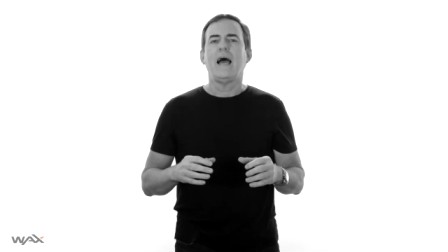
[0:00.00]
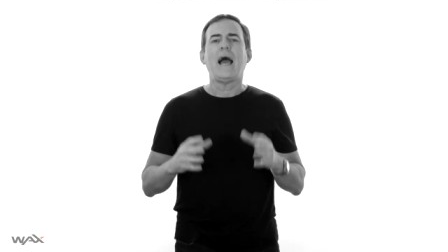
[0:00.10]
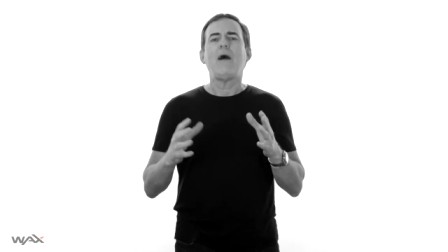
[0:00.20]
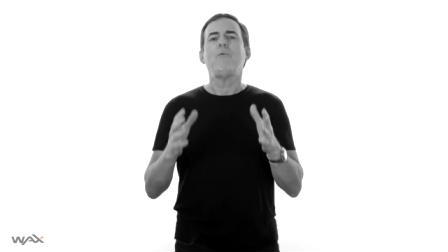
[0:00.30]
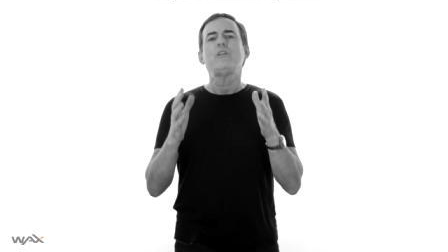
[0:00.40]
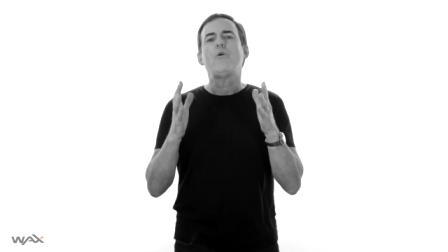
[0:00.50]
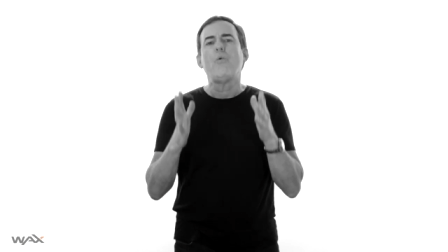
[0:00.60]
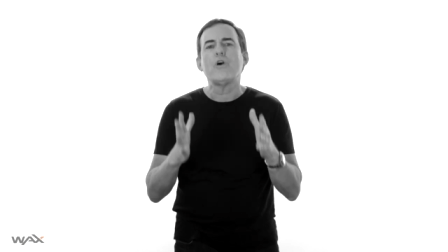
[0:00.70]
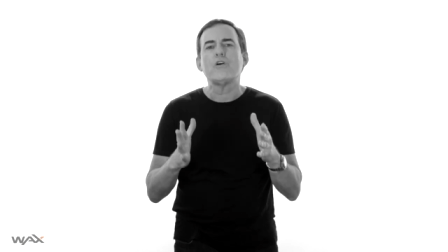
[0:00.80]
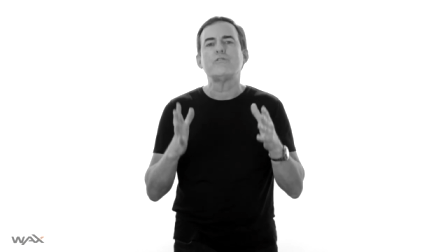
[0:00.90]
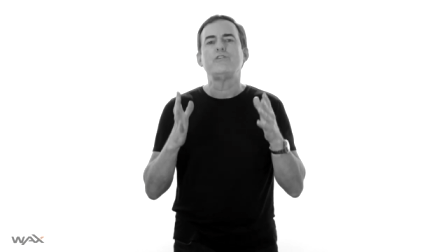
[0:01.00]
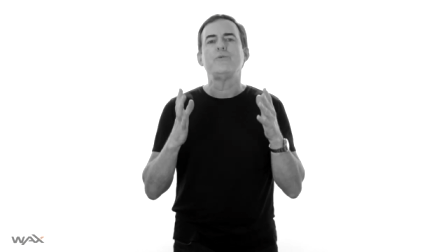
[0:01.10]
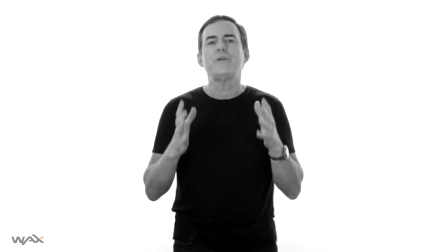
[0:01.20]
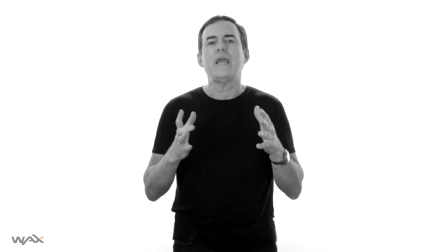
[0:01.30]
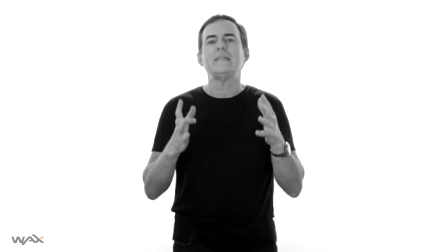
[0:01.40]
How in the world do
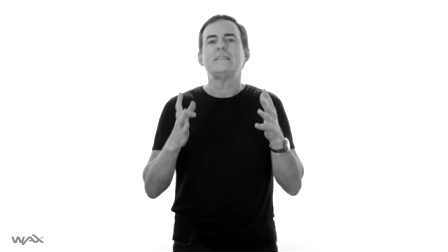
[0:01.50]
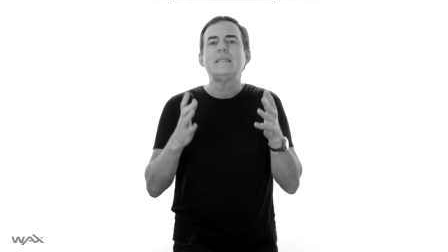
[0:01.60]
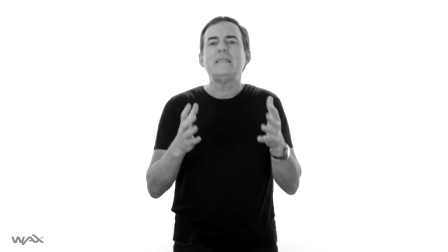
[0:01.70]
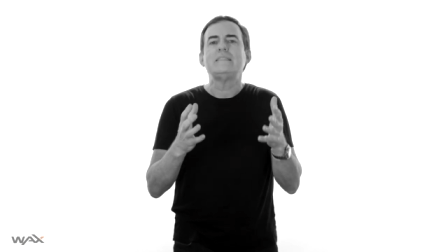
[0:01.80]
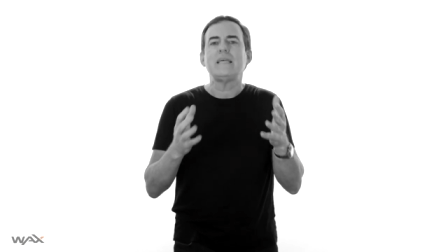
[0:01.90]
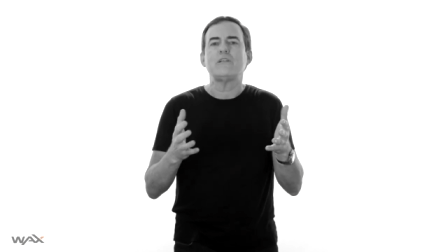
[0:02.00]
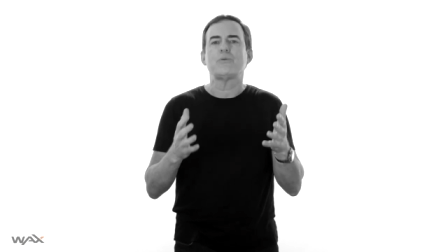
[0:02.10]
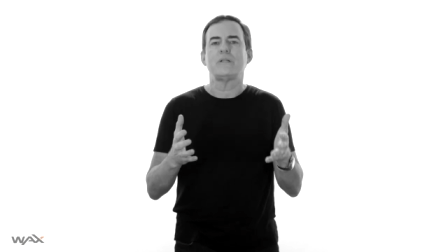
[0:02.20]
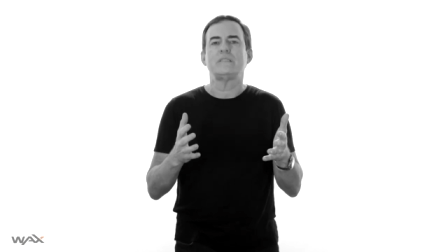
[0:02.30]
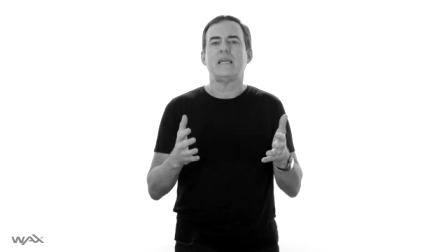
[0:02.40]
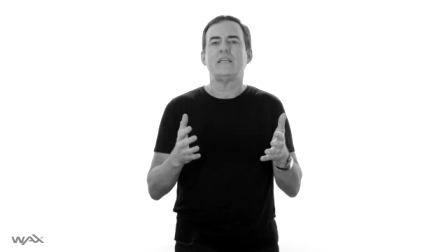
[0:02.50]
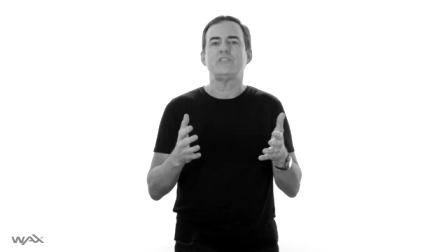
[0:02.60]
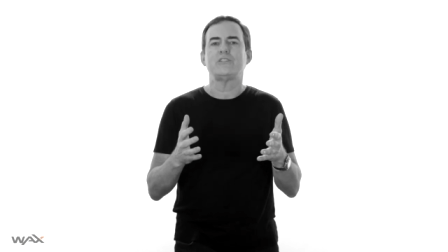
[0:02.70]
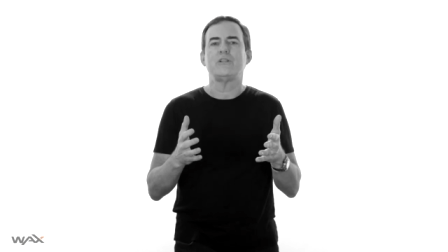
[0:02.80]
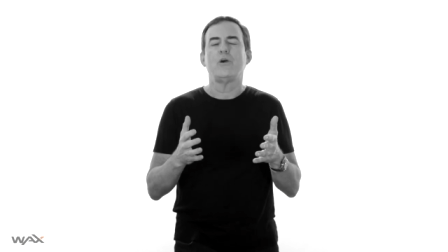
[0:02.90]
you get
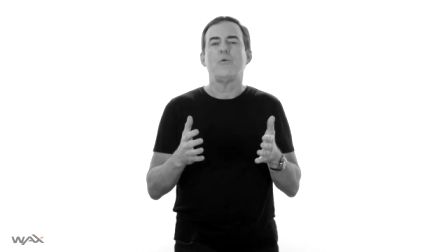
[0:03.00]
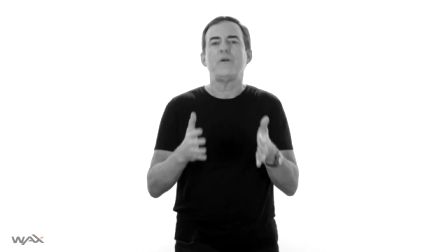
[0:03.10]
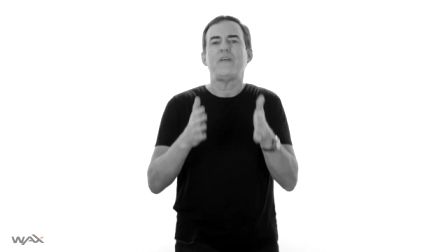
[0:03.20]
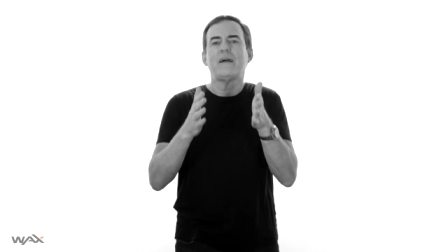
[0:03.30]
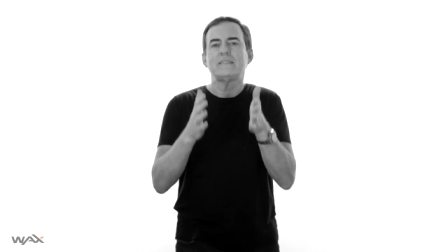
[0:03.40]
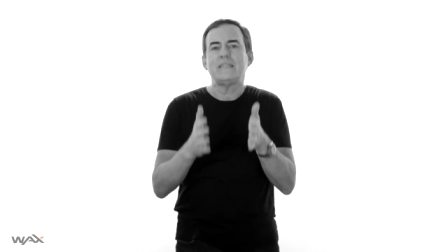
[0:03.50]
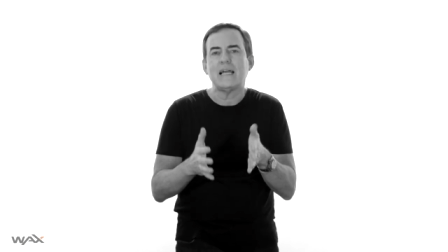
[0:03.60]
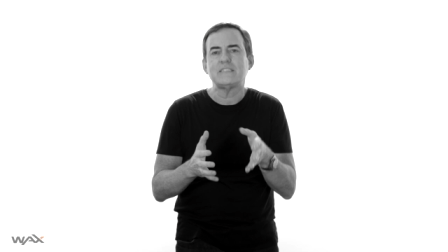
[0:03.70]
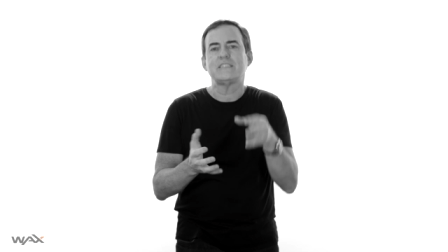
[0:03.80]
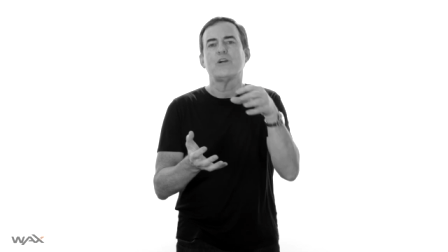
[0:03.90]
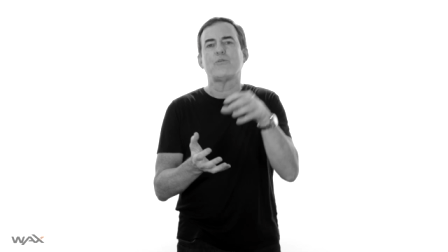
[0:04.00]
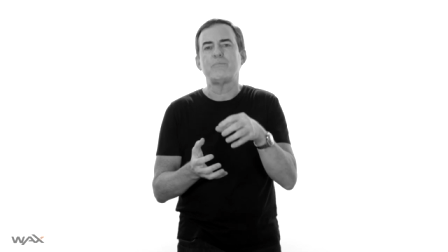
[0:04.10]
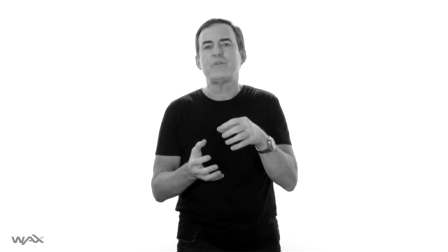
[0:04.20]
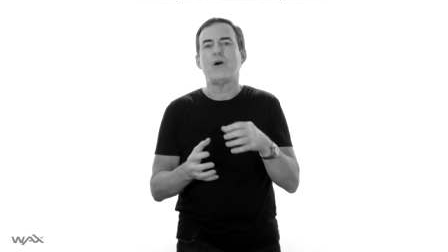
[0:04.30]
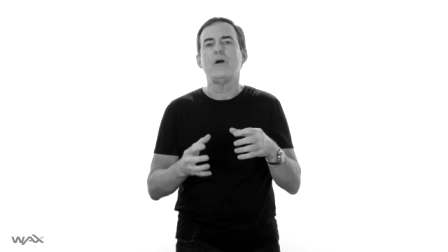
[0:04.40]
decentralization without attaching a
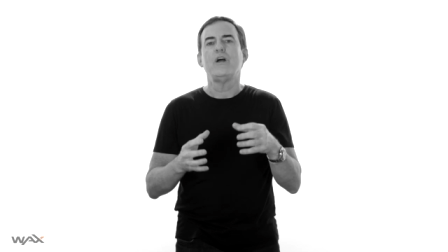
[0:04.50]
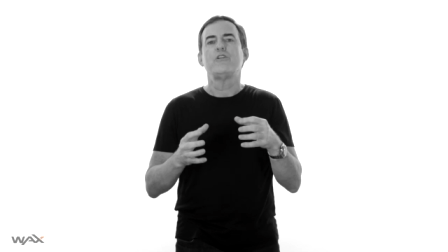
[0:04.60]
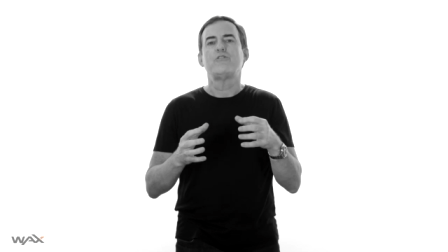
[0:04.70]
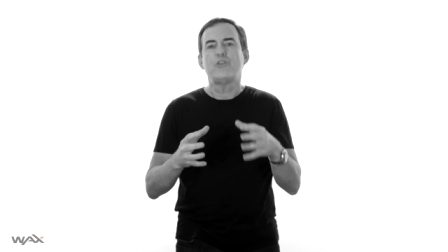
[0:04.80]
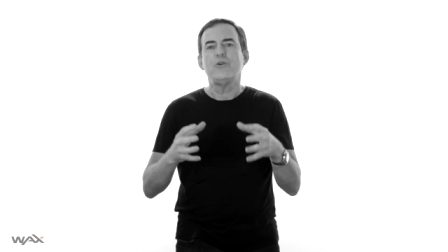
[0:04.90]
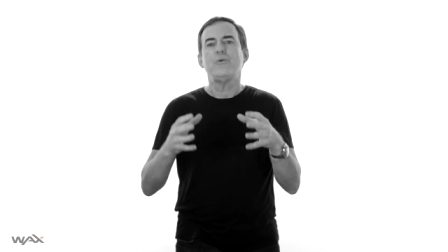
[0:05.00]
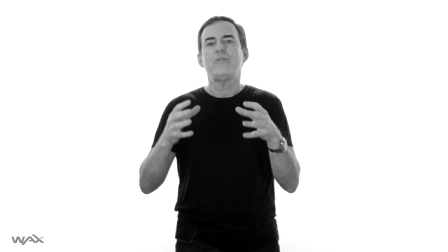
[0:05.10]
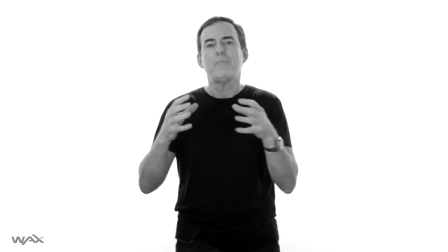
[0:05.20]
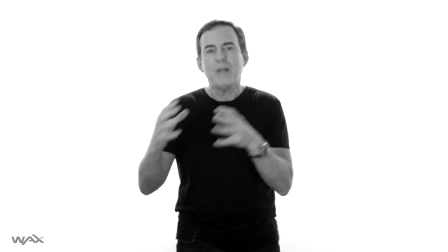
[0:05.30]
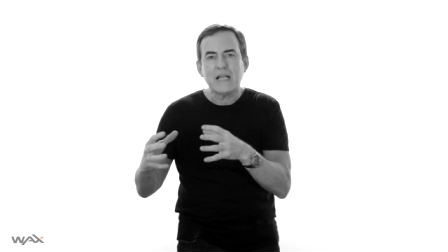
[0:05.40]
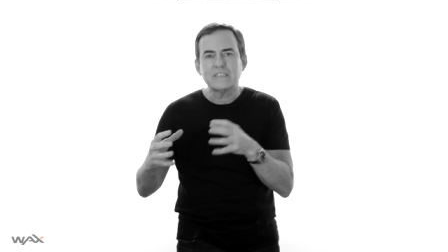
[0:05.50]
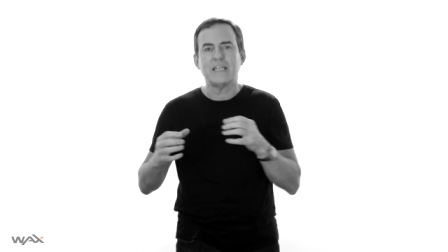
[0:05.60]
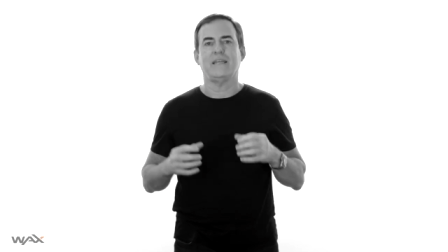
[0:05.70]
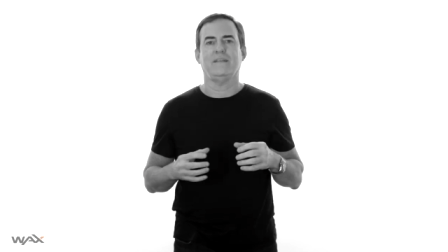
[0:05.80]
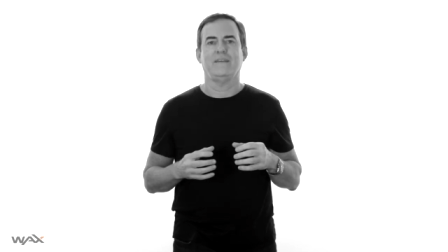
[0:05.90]
crypto to the
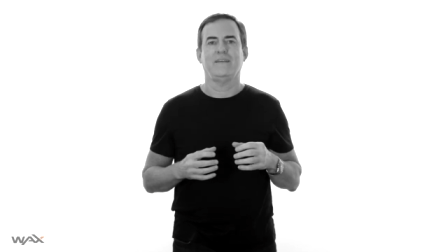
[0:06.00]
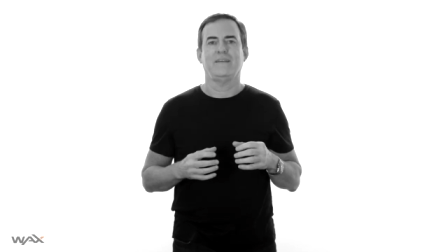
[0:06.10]
blockchain?